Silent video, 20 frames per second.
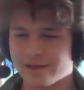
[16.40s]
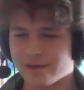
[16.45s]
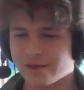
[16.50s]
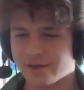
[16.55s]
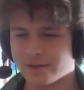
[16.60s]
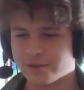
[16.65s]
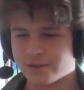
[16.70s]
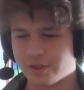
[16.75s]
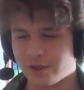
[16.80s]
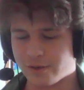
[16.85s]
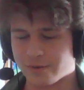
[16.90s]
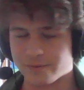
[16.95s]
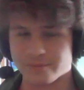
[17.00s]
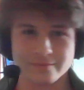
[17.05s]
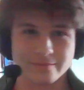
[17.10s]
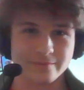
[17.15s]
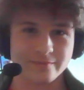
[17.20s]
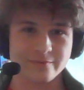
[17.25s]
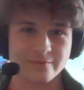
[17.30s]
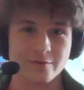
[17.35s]
So,
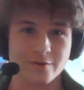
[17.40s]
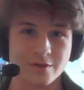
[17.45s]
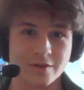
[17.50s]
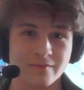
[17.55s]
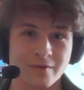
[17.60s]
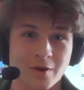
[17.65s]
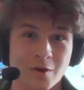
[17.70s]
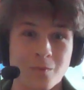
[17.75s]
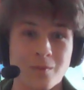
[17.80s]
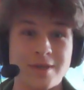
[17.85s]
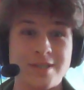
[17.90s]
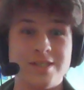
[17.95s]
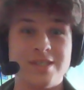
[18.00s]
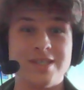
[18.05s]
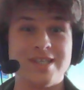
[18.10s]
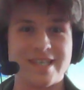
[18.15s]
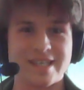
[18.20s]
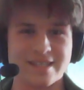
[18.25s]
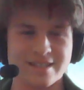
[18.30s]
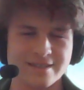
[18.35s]
first of all, what do
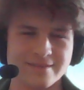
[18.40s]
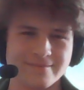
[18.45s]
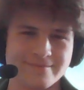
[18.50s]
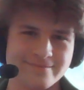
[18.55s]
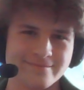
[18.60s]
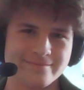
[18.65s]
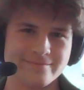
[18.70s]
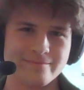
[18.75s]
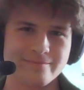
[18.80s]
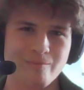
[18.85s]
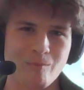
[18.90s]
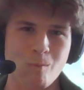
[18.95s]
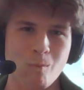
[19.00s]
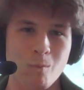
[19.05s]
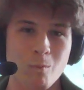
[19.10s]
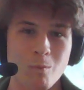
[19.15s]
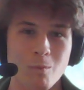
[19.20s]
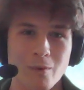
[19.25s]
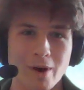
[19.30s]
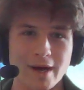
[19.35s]
you need?
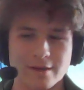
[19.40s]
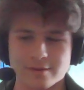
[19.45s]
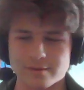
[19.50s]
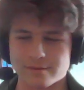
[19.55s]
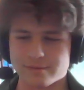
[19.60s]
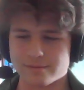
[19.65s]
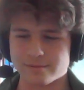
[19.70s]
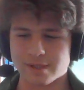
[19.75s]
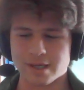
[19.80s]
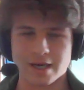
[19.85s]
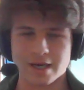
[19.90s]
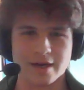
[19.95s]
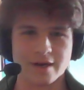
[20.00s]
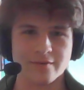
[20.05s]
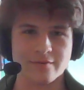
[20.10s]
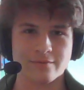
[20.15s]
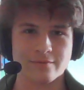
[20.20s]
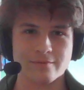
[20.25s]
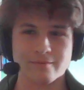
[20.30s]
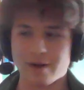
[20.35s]
Well,
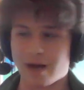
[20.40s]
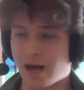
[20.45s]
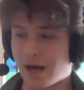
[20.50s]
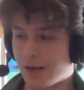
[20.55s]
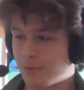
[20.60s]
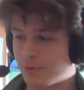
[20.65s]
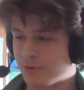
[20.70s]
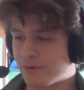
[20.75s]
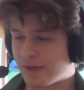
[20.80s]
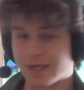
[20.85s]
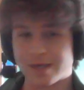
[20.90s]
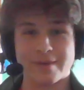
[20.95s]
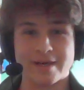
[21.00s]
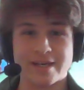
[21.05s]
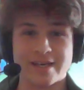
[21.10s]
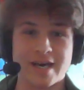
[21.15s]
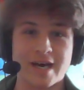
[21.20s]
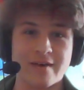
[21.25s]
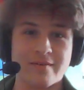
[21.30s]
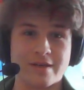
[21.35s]
I would
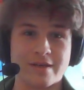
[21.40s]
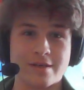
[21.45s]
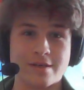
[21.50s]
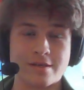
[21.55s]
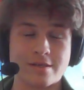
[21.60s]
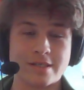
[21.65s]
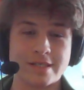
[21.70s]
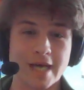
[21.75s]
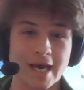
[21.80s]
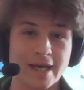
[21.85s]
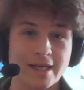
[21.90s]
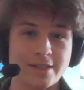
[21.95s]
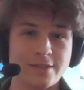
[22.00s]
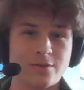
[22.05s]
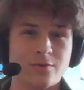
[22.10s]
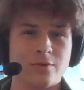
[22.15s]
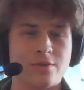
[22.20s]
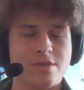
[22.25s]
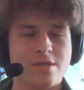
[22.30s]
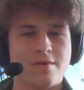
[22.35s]
recommend having dice
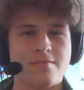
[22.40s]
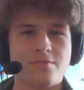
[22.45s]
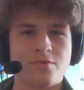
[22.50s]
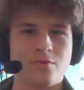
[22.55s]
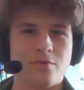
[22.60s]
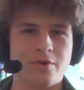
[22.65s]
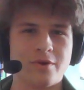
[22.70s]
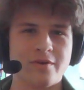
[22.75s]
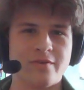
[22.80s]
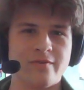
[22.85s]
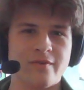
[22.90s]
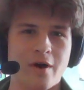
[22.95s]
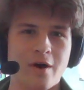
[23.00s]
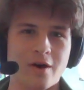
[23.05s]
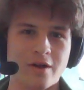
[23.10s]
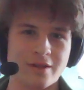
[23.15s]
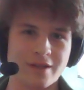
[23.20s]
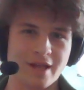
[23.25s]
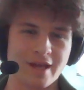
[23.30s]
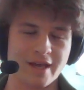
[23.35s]
or some sort of
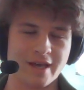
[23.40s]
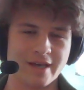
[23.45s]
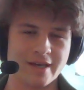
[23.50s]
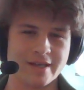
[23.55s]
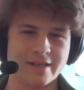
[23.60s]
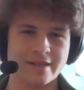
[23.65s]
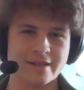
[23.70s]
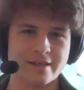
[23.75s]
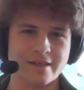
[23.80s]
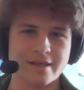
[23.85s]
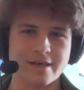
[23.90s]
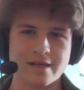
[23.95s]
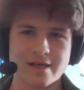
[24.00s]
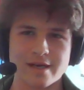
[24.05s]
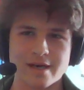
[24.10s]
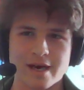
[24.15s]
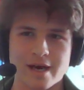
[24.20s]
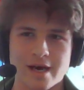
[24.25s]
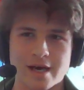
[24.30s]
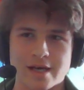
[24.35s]
online
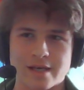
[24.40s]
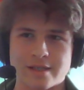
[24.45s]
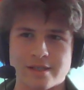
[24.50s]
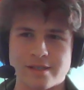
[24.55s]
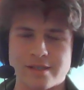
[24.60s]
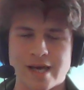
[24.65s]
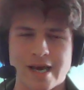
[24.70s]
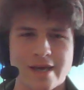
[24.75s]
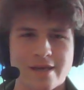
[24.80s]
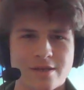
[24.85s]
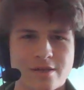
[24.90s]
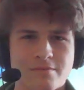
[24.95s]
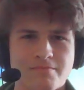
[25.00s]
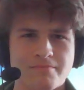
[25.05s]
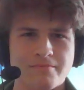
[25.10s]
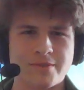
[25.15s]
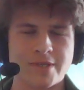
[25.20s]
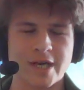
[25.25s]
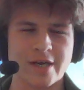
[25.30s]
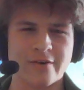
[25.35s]
dice
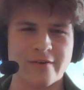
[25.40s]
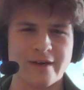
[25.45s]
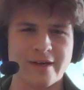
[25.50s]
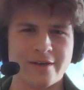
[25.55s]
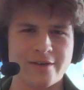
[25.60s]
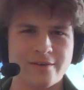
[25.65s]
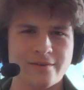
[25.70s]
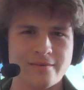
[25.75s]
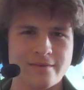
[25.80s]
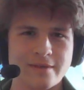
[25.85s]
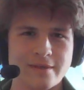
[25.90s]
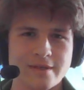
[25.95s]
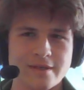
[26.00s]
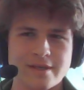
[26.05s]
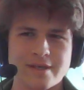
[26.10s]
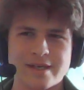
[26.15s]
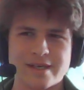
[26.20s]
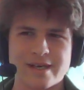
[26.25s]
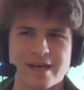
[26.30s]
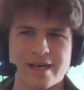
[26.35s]
generator,
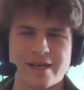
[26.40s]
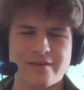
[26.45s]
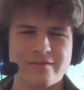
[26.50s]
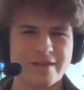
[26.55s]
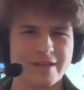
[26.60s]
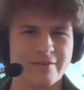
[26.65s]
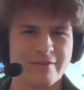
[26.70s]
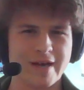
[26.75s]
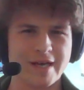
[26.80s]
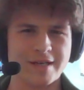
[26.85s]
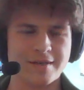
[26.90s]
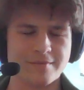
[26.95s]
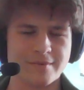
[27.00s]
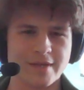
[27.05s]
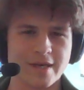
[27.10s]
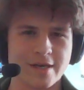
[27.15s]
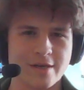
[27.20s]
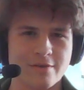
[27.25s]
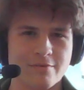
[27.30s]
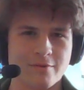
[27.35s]
kind of like random
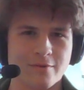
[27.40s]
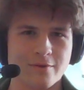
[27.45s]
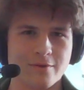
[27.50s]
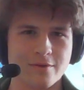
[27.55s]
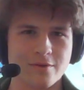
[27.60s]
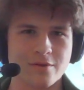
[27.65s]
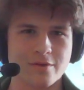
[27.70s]
dice rolls.